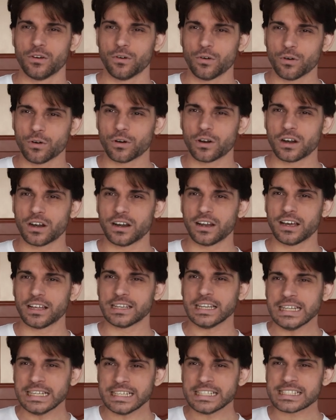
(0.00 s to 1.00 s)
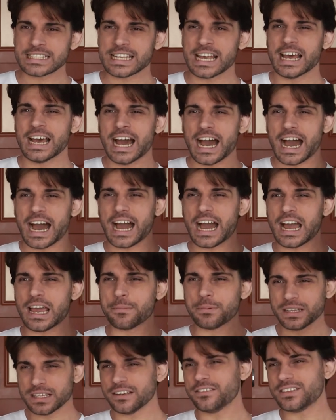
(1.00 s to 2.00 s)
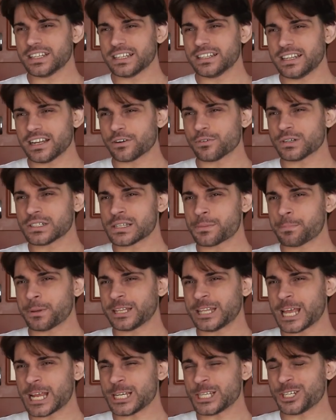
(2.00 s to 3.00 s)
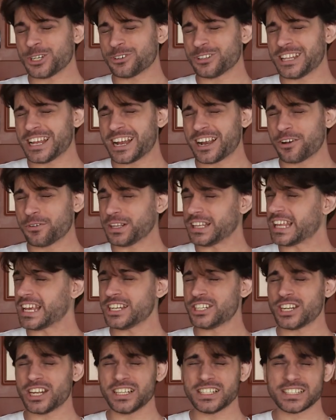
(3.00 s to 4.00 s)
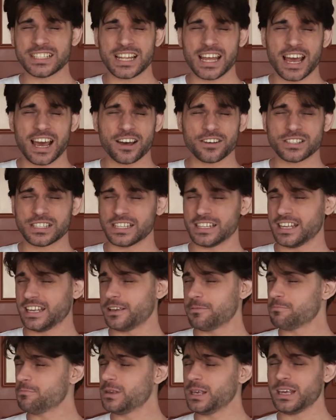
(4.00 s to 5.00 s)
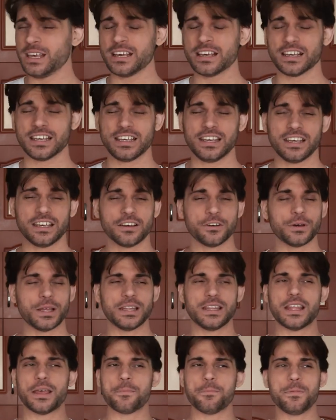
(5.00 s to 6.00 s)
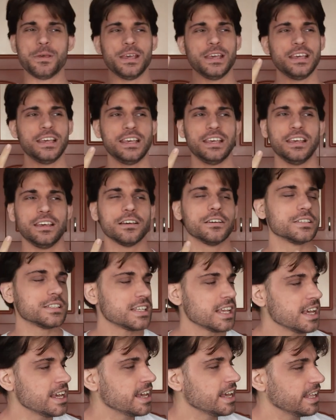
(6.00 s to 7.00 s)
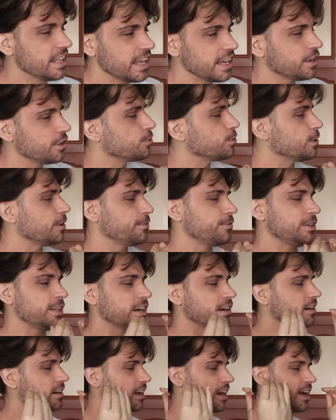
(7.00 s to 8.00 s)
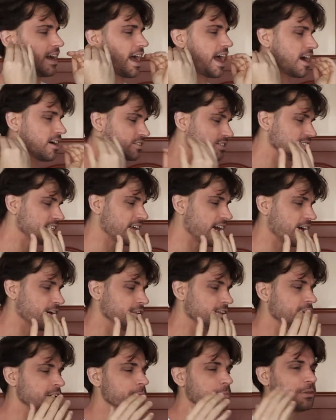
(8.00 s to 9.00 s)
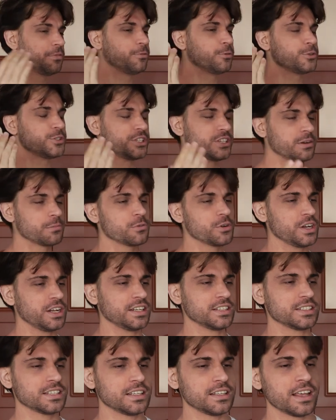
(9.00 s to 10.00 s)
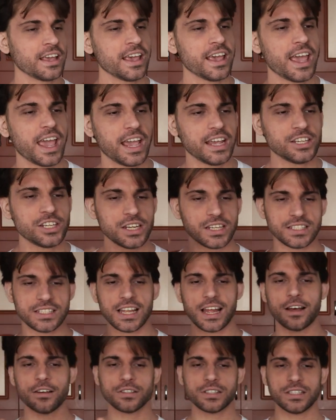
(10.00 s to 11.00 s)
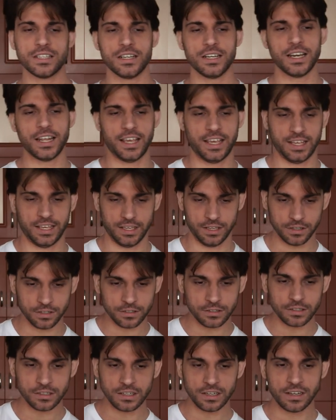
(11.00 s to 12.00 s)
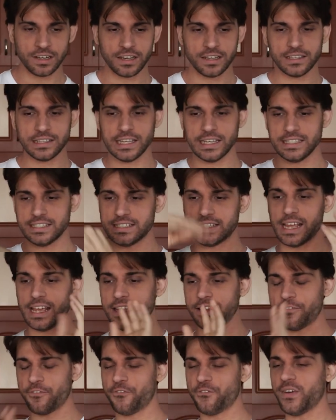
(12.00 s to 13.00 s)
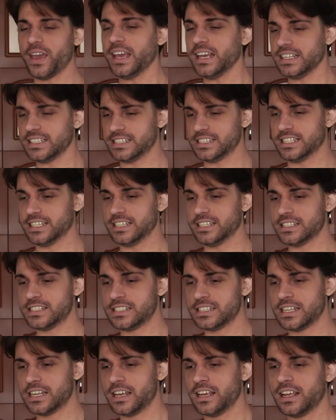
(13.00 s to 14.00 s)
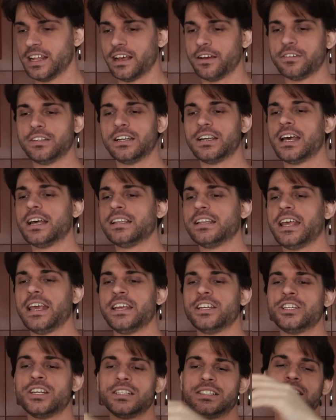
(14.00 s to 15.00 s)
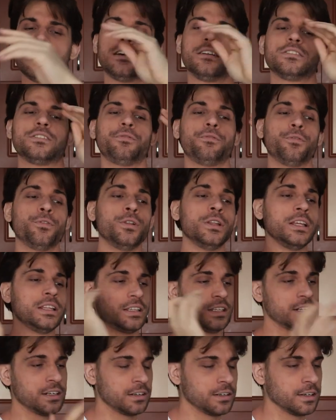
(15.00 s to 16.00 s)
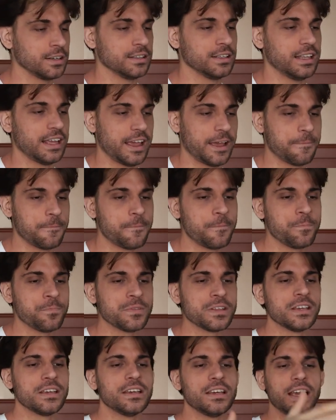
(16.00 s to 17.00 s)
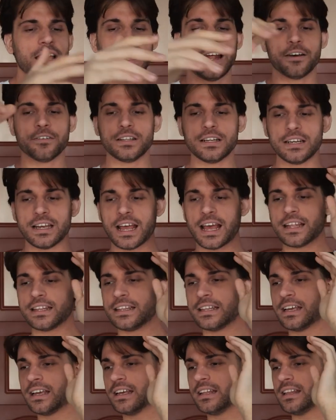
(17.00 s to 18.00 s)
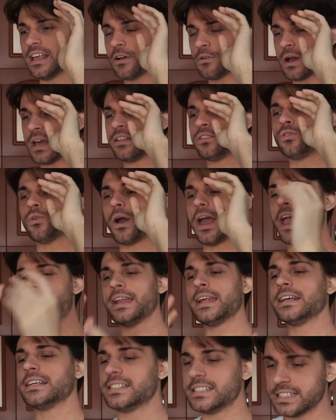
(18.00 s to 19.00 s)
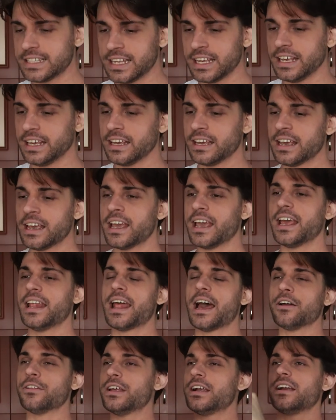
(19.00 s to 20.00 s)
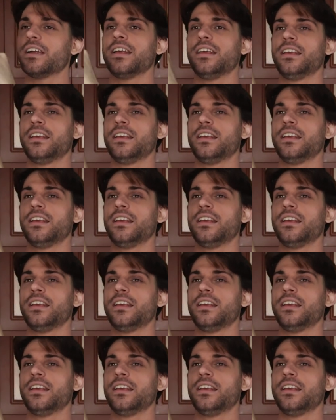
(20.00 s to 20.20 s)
Or at least I believe that there was a potential there with AJ Styles and him being a heel and them being heels, and they could have teared the house down. But for some reason, AJ Styles turned heel, they stayed faces. After that, AJ Styles fully turned on them, and after that, they went to NXT, and now they're